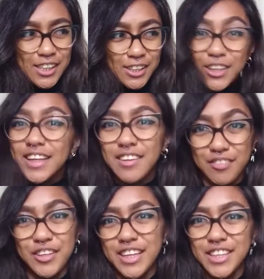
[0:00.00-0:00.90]
look at the
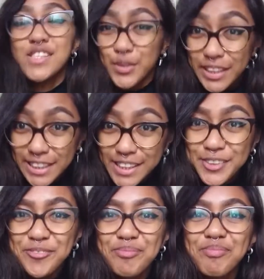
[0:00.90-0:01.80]
footage. And so I did.
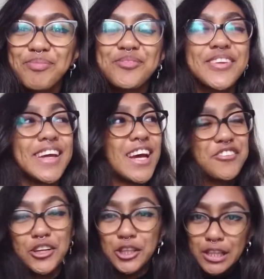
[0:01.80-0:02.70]
And
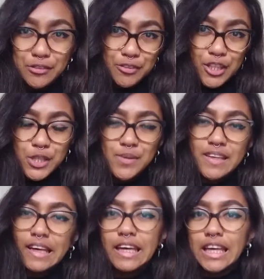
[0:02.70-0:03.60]
after I looked at the footage, I was
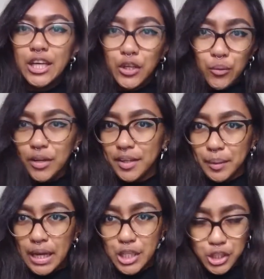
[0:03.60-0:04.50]
like, you know what?
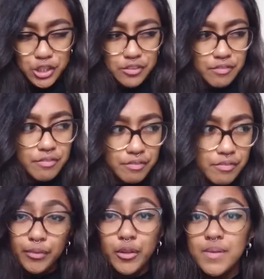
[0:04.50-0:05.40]
I should
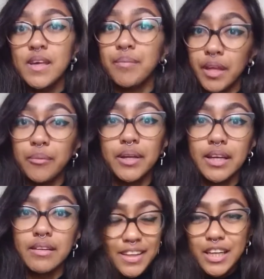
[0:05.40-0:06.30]
do something with
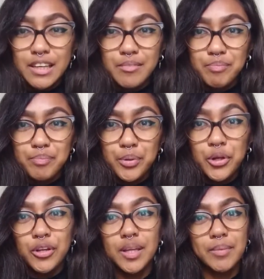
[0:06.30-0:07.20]
it. I did it
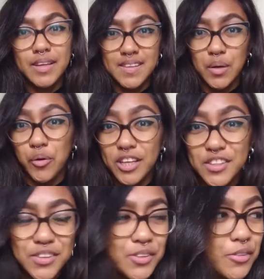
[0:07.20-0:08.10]
purely because I
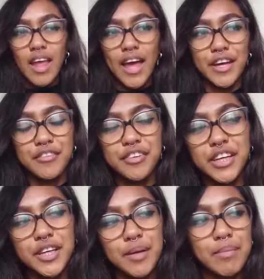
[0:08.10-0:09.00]
wanted to. I
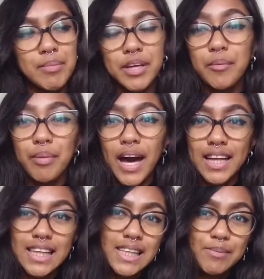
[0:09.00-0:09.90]
figured that maybe
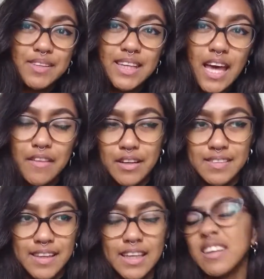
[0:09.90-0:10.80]
compiling them together,
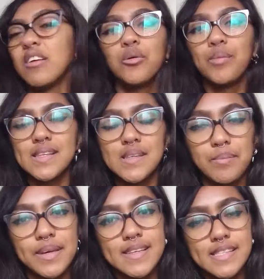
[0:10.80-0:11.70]
taking little bits
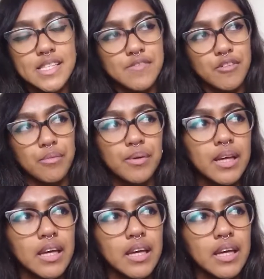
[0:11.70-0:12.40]
and pieces from